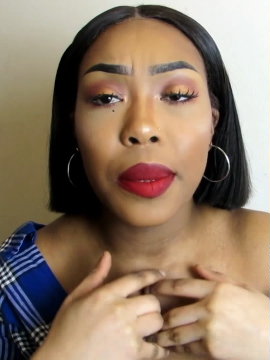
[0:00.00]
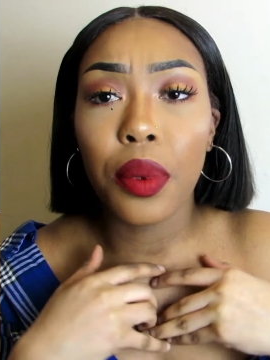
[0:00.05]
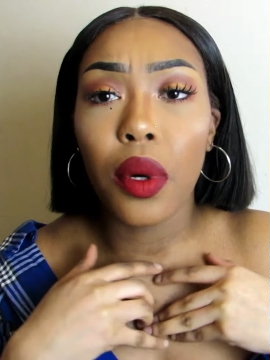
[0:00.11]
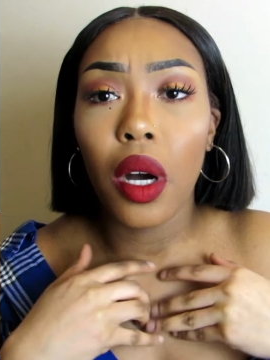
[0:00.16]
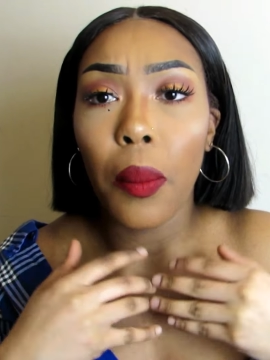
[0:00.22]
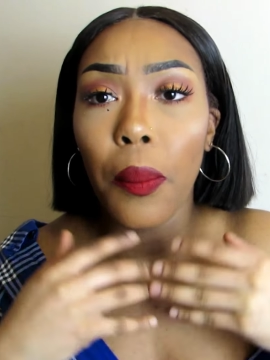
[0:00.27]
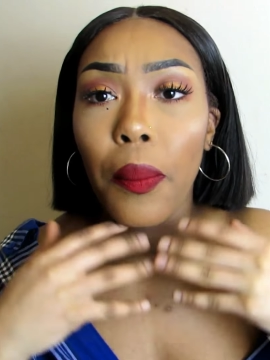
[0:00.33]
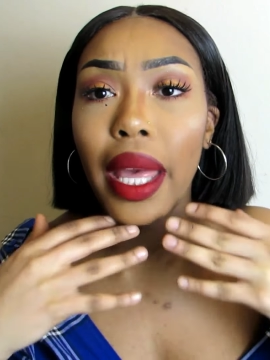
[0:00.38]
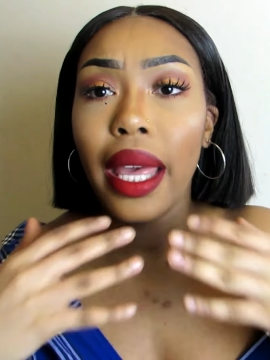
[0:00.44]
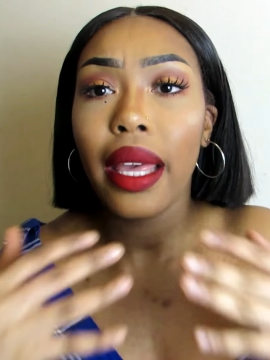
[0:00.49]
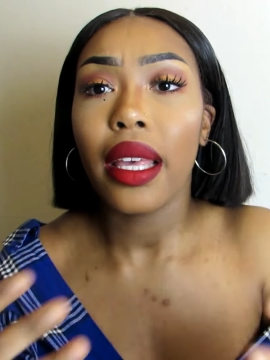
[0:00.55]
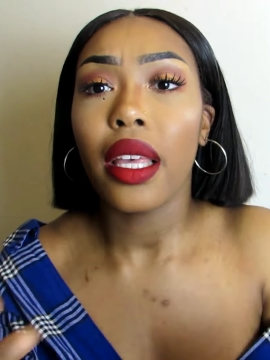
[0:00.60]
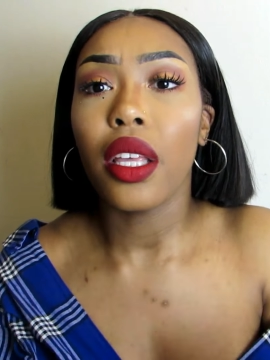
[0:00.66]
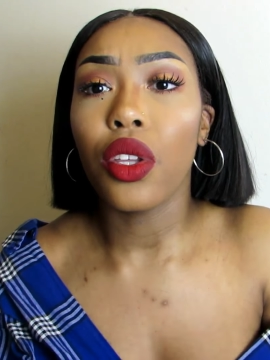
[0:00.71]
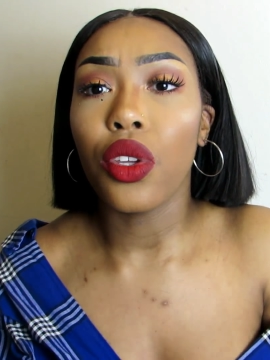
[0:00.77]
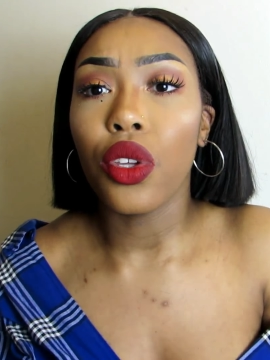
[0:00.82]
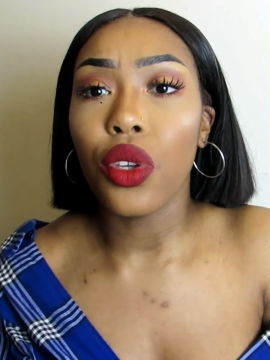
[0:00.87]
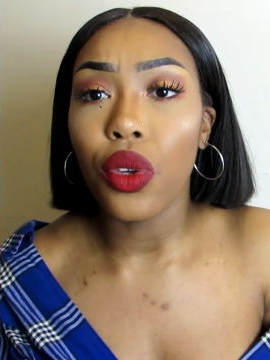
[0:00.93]
are
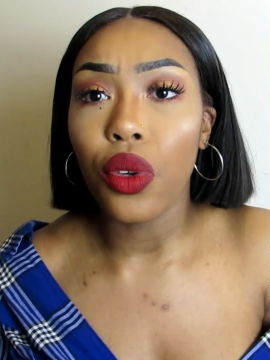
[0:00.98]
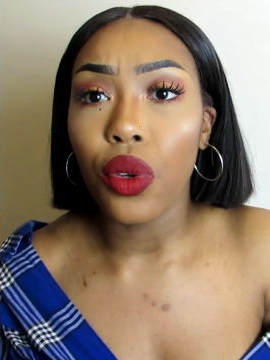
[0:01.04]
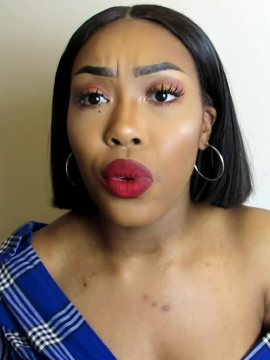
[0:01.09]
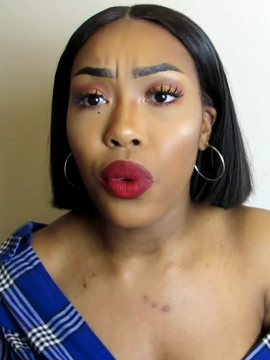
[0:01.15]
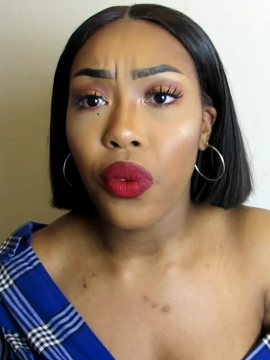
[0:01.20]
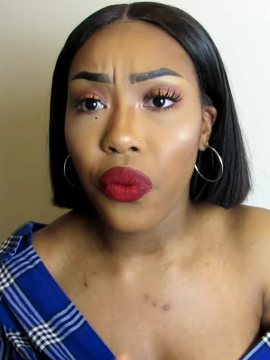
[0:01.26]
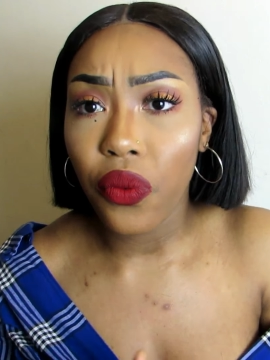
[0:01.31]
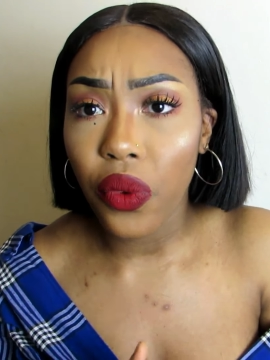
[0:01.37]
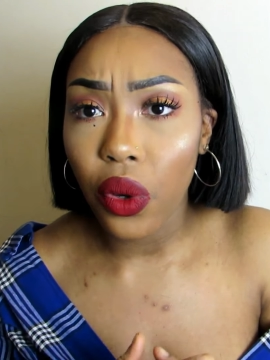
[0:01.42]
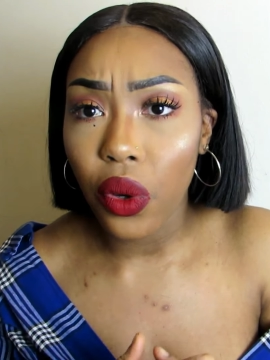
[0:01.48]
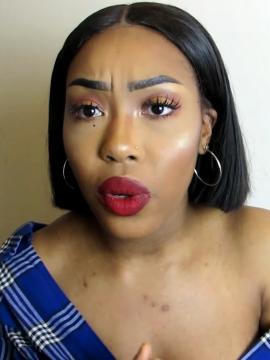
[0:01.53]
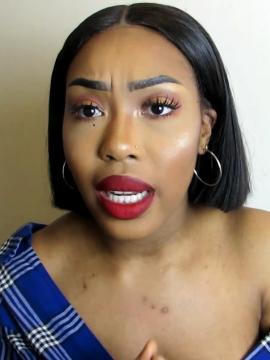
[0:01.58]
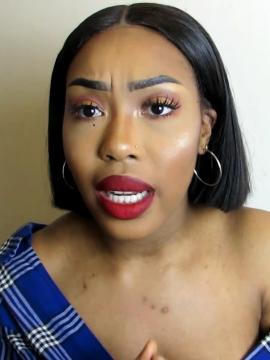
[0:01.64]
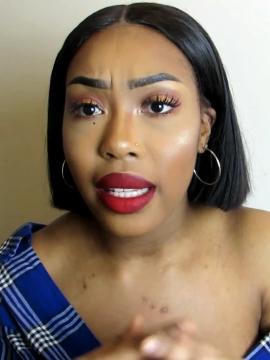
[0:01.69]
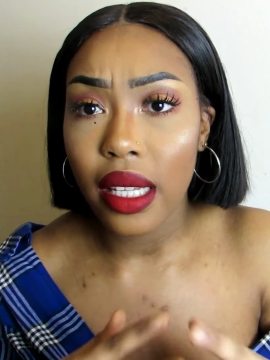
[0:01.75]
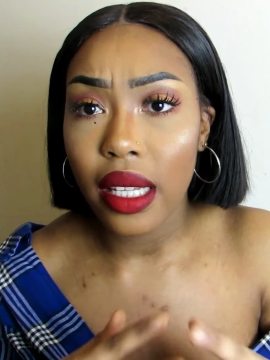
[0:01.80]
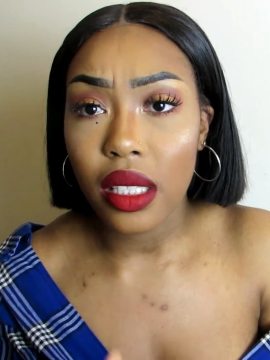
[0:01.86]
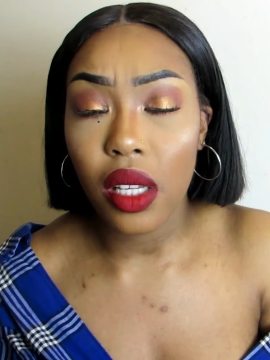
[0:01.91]
making you feel
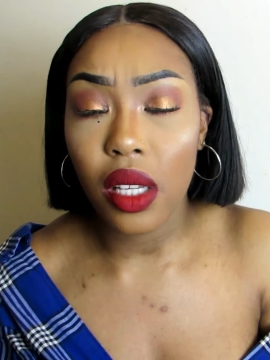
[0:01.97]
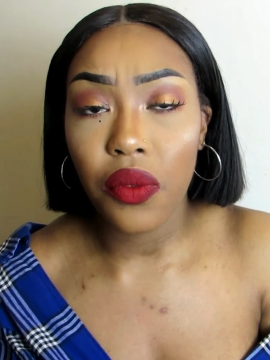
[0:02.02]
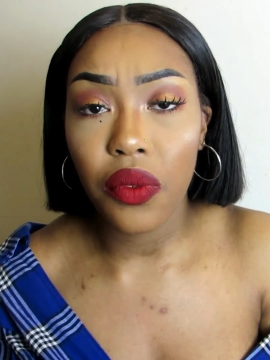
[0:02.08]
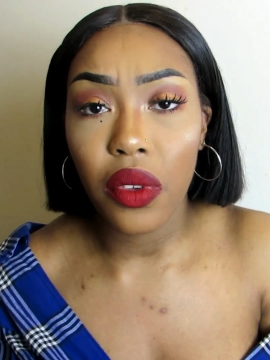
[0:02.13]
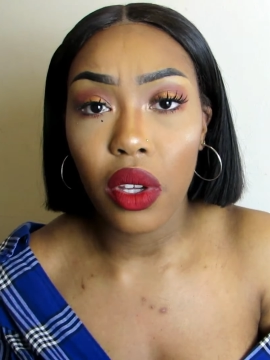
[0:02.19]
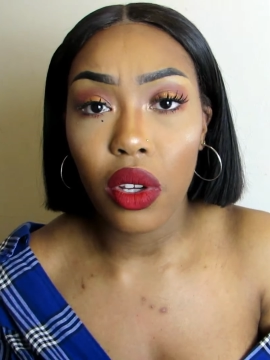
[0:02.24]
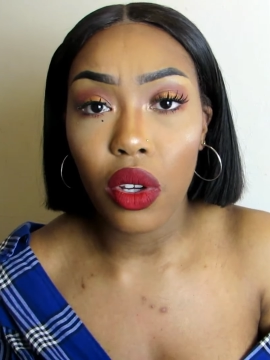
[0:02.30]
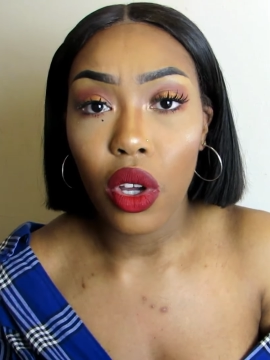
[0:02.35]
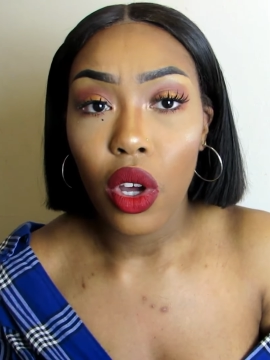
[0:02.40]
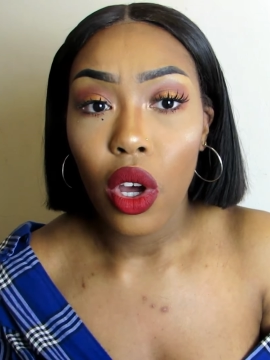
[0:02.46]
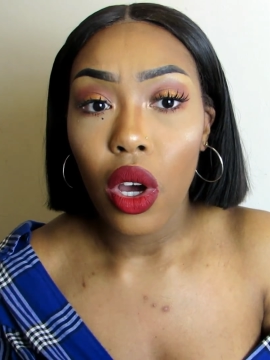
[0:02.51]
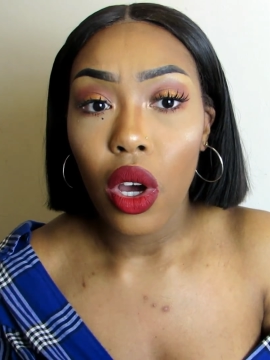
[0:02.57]
like there's something